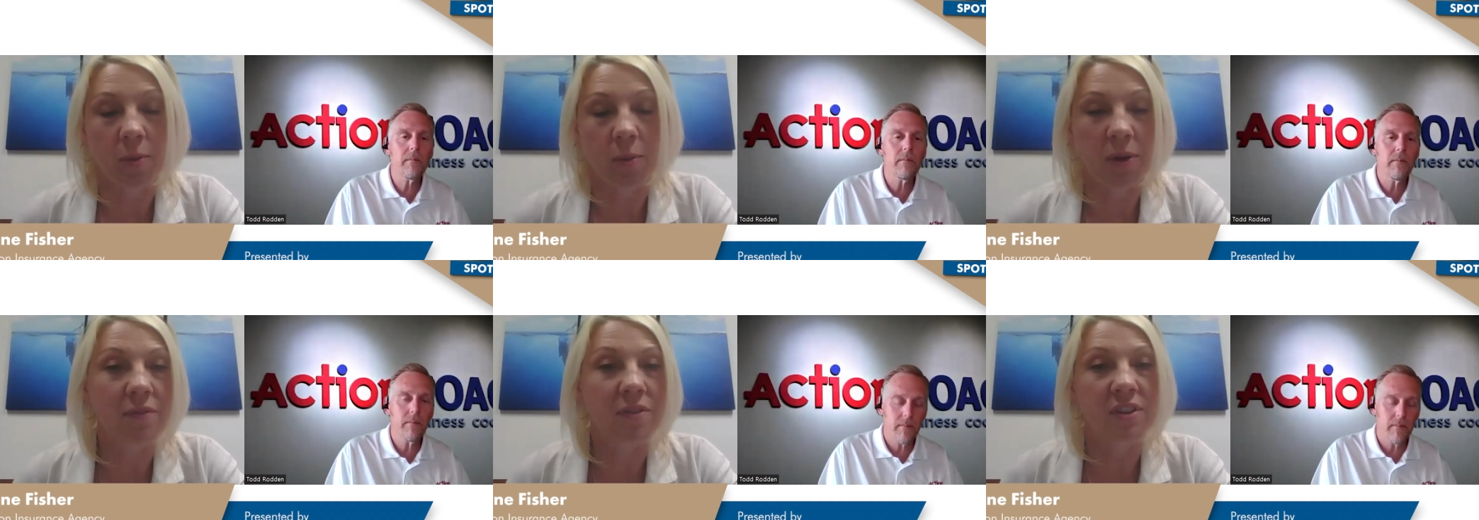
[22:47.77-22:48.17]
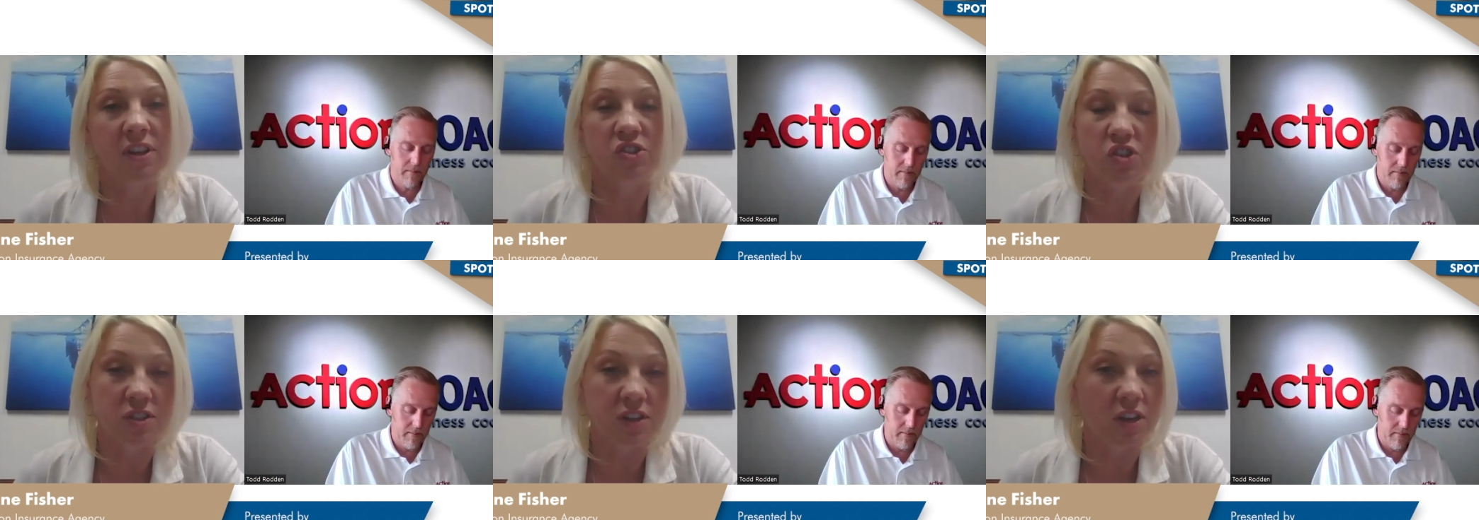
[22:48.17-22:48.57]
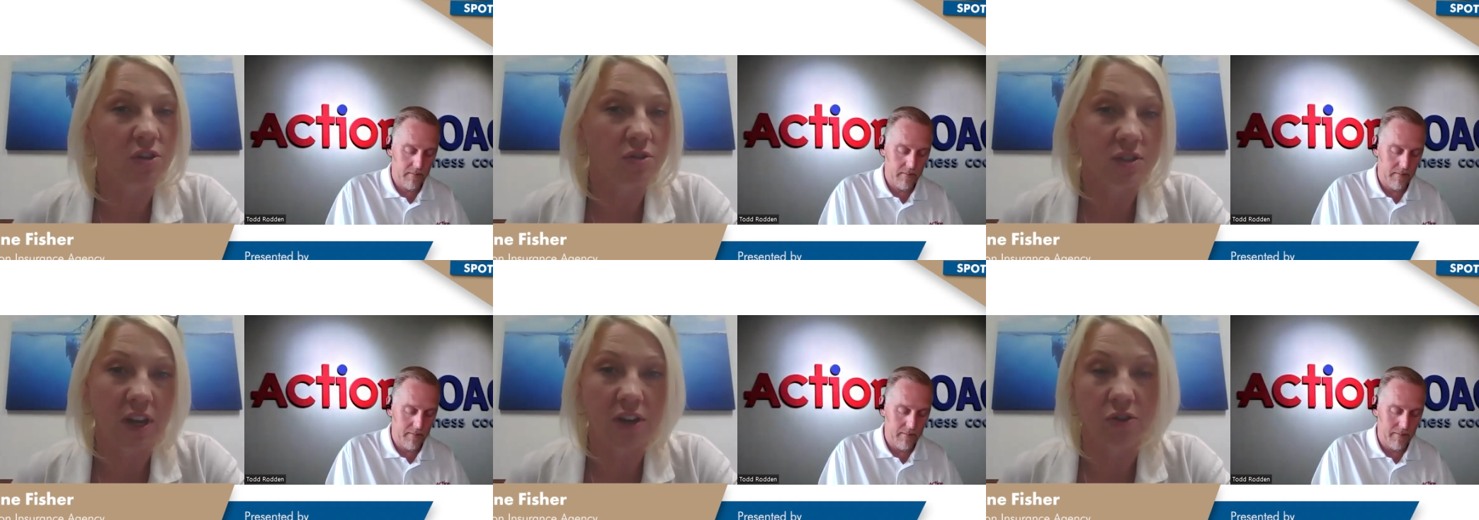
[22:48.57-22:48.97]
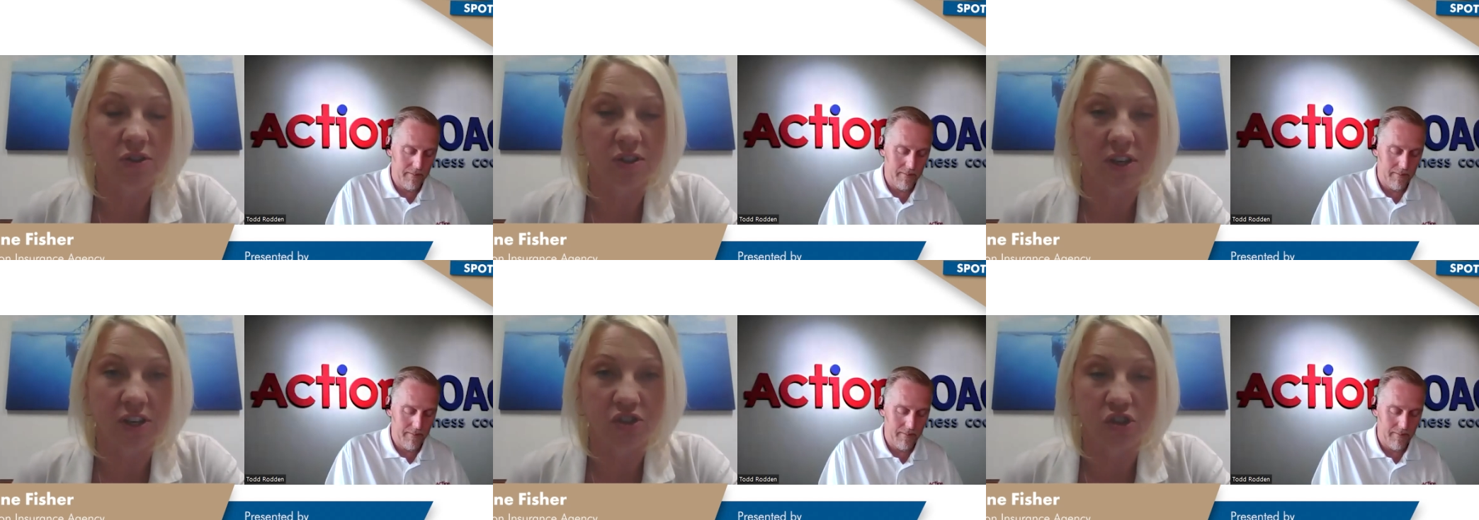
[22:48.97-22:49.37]
Speaker 1: I mean, everything's just under
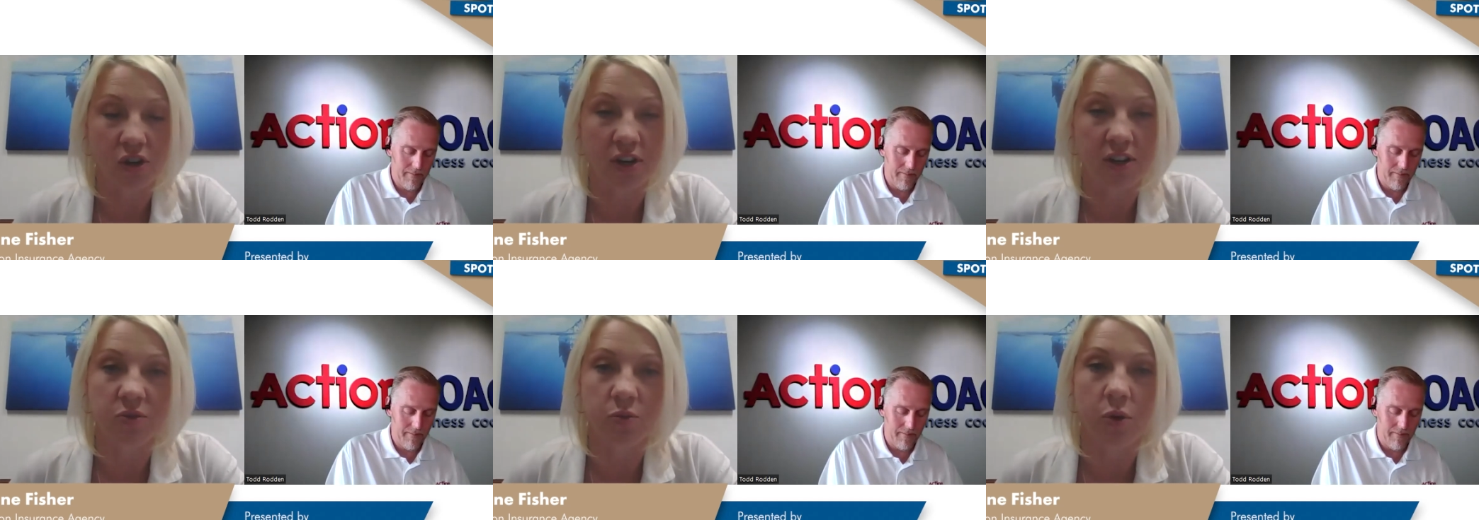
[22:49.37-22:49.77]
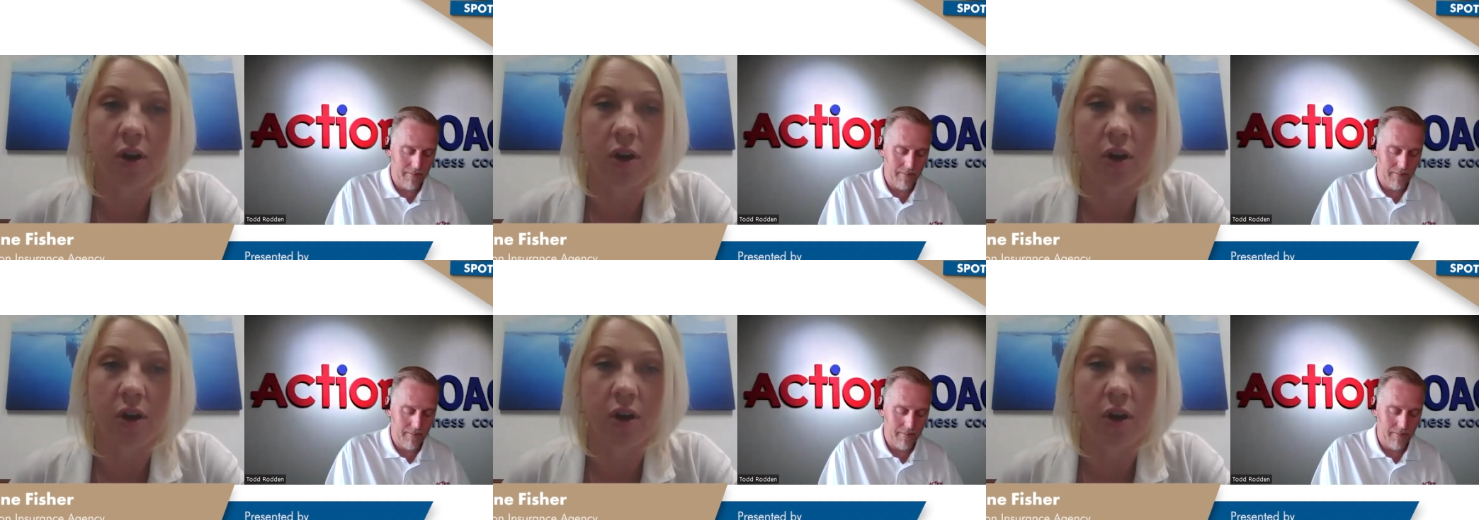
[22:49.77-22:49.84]
Sanderson Insurance.